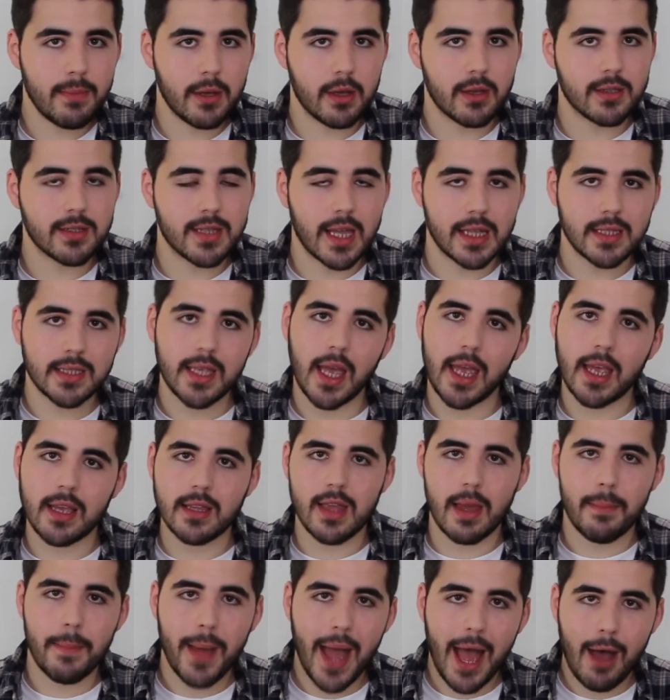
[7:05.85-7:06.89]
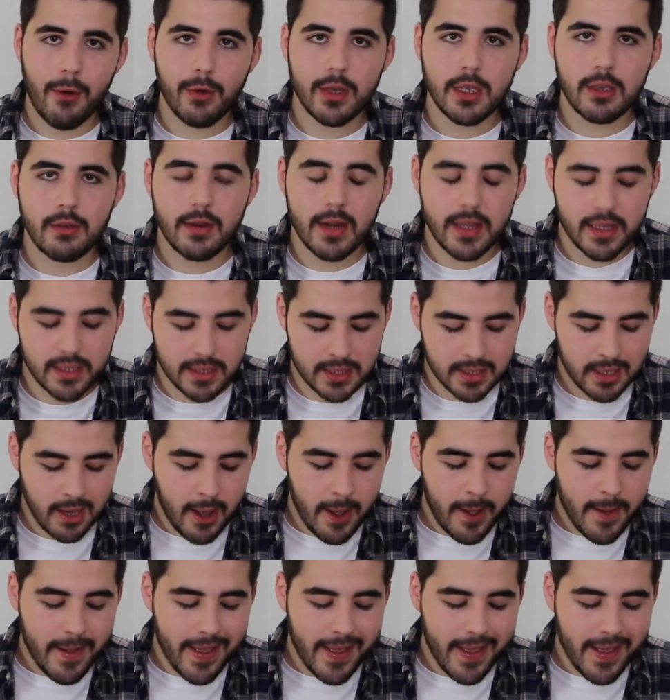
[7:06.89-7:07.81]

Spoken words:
because they take their power units.